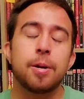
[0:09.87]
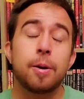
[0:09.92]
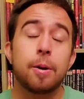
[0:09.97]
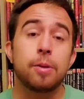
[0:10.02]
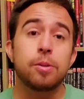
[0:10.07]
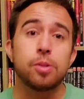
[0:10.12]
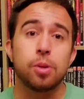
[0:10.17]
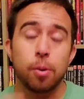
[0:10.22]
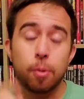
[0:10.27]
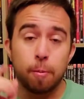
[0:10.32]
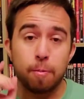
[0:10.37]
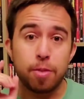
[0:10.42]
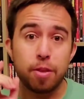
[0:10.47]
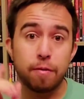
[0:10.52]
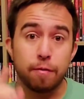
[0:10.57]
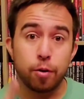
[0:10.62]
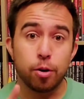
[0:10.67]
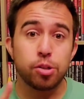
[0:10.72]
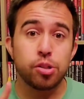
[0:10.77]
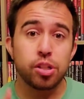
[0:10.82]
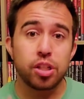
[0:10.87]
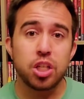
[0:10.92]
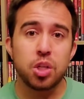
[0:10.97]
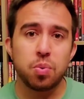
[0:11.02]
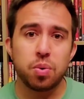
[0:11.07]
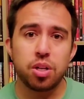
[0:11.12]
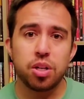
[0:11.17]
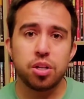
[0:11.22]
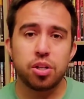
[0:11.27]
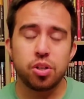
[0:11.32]
So the first thing you
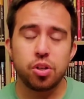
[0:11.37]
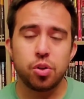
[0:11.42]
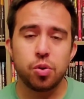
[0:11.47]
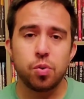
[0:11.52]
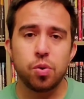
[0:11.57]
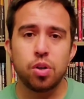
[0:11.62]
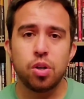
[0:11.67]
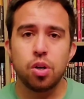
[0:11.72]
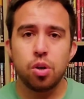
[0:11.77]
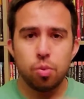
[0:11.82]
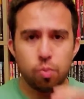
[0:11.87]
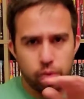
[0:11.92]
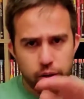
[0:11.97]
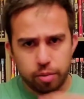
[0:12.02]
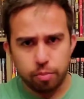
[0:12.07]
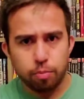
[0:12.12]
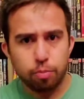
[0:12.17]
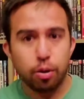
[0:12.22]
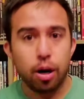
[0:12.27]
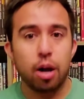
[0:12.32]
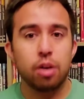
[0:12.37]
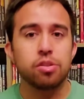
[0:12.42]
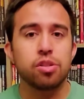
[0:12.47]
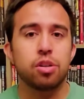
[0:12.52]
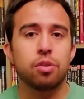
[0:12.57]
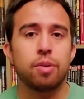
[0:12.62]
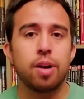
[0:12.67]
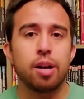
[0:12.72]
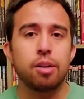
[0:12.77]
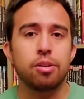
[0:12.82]
want to do when browsing
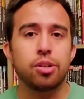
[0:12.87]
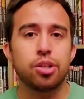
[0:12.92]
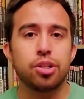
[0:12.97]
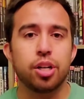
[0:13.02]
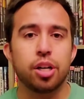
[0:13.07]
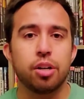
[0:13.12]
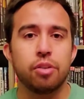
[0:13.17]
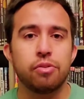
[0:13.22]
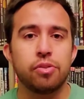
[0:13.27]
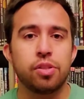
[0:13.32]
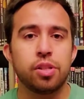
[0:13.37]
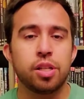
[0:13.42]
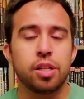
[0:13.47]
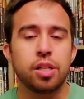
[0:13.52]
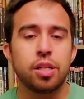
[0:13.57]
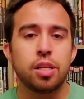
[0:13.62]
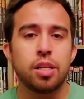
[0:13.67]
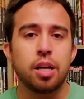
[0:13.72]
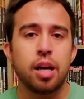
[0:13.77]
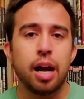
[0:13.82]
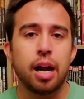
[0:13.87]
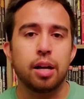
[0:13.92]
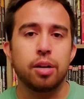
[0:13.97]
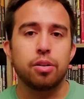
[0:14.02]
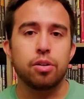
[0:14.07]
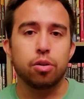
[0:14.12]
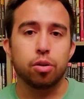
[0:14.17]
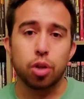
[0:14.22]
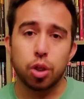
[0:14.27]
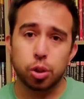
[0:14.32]
around shelves at
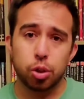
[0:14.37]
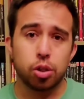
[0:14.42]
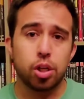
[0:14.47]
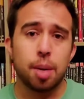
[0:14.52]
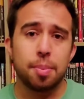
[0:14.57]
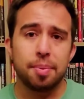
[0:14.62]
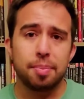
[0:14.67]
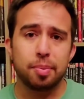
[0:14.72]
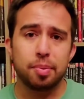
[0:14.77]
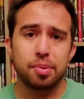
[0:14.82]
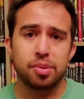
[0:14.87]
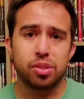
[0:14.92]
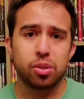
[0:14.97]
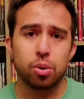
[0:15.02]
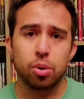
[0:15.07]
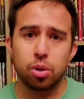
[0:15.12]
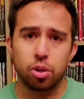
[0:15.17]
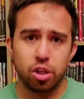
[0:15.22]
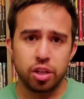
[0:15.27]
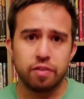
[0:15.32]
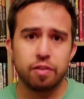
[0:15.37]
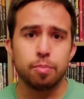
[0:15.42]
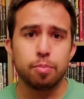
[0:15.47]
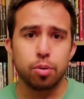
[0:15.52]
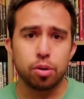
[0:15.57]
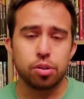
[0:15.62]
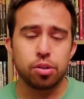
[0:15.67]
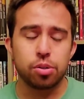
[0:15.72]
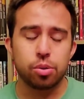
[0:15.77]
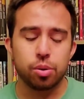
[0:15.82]
your local comic book store or even
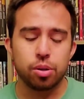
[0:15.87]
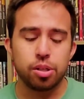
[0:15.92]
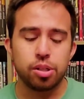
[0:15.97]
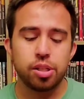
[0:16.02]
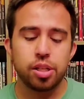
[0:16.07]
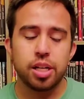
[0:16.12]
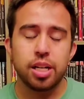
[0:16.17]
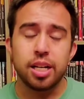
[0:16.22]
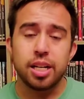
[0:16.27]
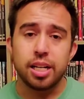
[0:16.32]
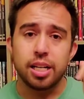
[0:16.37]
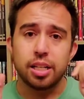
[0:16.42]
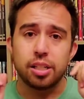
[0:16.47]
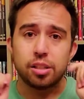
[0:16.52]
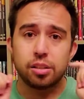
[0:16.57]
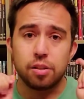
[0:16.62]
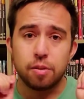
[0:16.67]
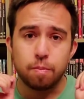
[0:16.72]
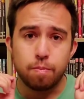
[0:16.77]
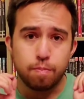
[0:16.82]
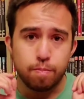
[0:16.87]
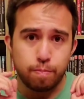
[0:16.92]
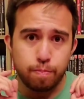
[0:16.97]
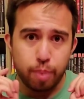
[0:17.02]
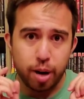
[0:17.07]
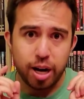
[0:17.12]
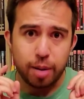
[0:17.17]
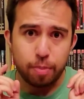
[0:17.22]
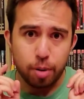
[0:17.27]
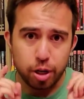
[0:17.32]
bookstores is to
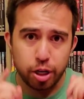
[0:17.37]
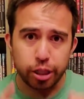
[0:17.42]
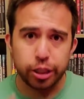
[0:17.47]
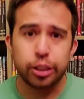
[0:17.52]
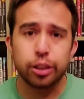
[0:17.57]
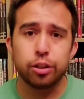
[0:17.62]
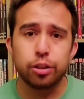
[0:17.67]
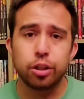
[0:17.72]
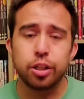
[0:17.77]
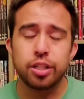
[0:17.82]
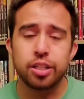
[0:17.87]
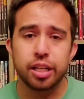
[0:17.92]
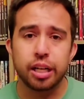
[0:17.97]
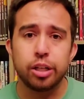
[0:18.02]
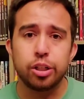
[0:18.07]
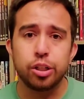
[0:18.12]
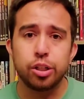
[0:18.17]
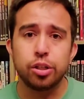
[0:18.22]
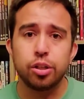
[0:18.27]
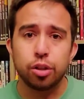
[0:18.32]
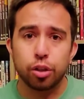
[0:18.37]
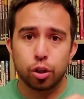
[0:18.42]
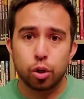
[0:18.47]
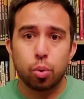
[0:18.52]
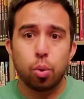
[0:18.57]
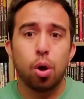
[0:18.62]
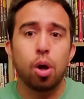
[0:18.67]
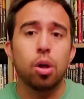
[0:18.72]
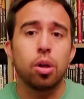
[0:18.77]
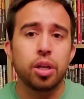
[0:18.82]
pay particular attention to the
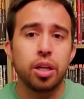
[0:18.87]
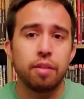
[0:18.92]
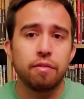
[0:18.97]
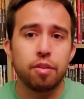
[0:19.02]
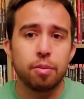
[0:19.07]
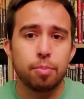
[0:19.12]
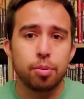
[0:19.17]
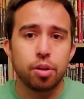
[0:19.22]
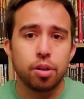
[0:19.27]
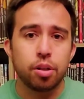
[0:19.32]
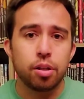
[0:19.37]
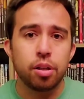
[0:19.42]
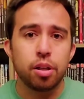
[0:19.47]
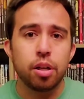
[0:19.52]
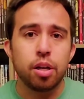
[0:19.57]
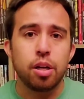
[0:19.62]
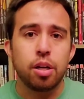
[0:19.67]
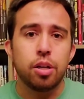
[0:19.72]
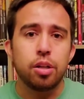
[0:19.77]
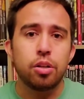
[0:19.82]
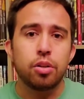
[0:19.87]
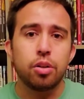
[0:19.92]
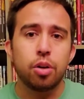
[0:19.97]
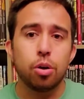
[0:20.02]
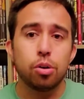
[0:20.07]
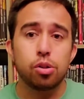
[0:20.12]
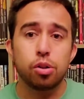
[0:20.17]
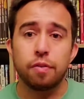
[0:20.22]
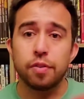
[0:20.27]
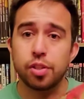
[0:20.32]
quality of the book.
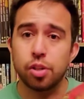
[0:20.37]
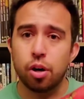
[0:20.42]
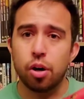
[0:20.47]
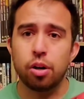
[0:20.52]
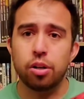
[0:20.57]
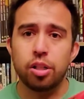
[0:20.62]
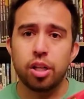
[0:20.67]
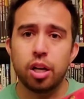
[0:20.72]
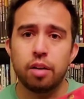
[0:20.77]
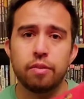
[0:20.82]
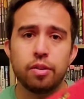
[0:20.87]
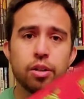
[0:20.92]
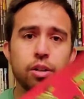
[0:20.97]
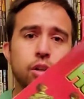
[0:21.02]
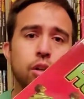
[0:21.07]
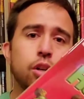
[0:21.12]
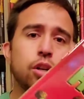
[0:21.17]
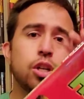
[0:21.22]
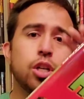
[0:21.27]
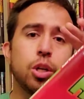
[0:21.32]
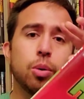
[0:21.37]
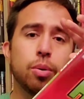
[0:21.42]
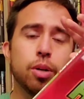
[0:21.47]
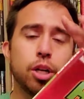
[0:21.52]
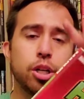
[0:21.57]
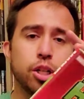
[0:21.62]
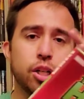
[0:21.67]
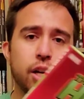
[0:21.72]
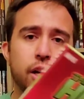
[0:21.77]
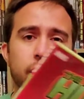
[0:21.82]
So if it's a hardcover, you
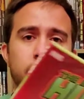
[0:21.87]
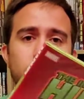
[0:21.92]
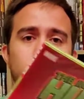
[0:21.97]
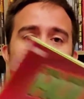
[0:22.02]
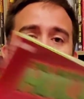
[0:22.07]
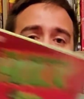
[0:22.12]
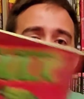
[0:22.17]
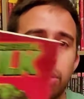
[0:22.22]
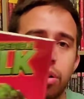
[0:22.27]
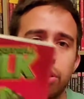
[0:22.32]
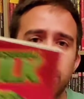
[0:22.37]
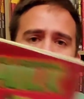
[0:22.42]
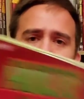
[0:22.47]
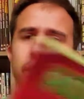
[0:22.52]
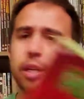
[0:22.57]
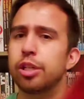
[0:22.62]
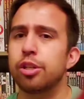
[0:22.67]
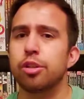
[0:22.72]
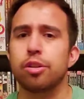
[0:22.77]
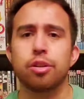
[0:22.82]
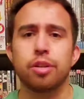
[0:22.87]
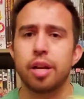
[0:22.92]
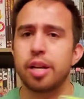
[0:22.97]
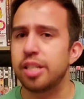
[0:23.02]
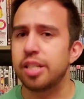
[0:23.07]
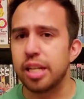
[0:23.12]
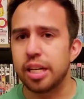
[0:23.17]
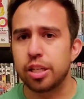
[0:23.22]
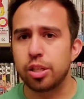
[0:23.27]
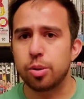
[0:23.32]
want to check the corners, make sure they're not
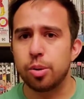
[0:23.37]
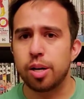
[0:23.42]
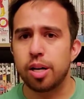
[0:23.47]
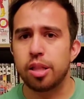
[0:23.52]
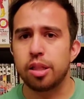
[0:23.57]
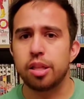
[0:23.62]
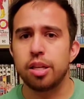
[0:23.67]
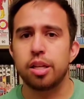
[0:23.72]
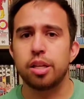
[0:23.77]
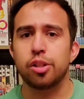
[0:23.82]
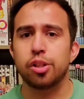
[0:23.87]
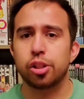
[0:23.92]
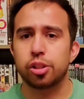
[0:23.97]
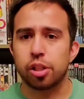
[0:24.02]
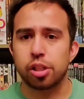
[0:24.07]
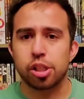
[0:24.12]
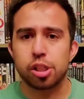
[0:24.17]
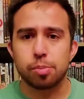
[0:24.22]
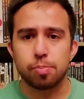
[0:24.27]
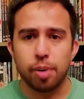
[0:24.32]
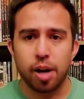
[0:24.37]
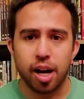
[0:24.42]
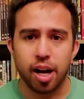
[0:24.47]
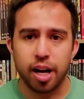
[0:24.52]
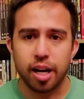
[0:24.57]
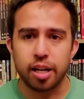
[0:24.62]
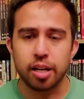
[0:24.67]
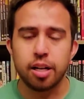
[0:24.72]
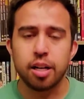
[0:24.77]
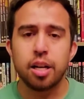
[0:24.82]
dinged or anything, check the
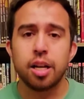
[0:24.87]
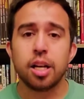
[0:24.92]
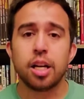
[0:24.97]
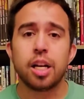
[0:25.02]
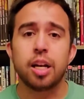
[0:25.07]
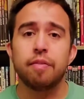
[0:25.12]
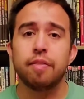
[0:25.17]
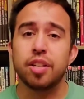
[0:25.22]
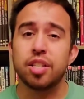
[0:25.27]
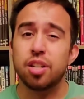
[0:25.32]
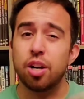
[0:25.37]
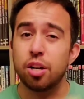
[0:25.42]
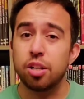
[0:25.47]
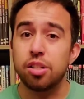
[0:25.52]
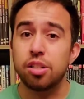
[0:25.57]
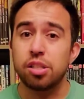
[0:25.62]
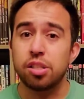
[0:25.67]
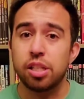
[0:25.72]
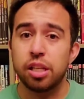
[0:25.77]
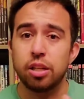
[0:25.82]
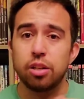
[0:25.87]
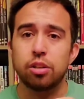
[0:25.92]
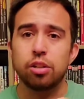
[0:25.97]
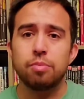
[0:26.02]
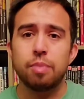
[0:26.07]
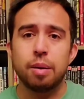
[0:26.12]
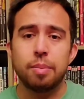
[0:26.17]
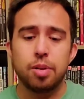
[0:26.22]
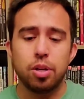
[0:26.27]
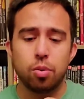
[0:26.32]
spine. If it's unsealed,
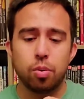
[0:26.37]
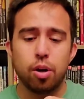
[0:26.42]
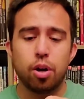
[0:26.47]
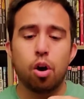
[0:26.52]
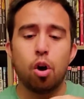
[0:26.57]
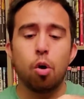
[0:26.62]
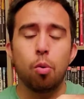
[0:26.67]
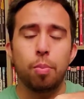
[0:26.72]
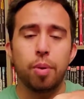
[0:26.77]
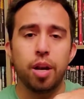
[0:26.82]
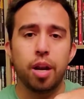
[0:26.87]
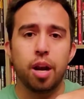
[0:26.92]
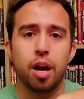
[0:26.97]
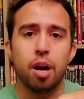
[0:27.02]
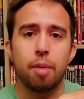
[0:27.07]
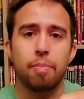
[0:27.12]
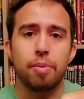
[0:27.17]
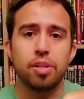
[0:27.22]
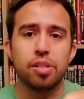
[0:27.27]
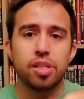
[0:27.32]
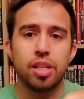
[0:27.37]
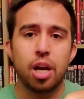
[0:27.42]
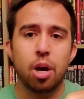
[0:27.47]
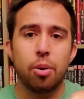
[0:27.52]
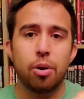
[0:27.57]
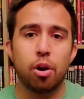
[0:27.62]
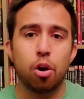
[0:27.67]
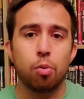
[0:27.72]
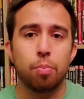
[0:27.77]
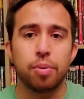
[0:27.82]
maybe you want to open it up and see
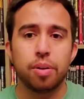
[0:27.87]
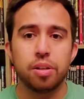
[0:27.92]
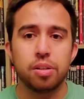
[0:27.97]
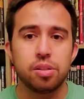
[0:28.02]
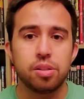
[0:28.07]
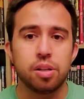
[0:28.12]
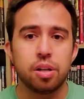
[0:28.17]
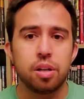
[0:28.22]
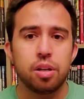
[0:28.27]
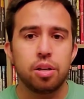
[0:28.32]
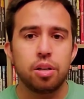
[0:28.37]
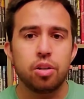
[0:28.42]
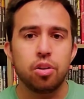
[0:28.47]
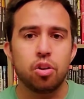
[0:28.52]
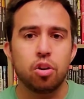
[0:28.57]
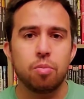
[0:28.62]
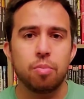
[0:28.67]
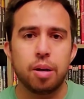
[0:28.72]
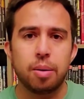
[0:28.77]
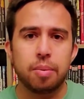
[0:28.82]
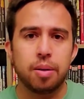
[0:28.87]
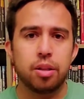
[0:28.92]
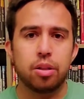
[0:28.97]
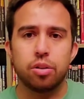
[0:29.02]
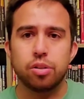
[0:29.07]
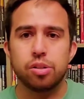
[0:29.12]
how it opens. Maybe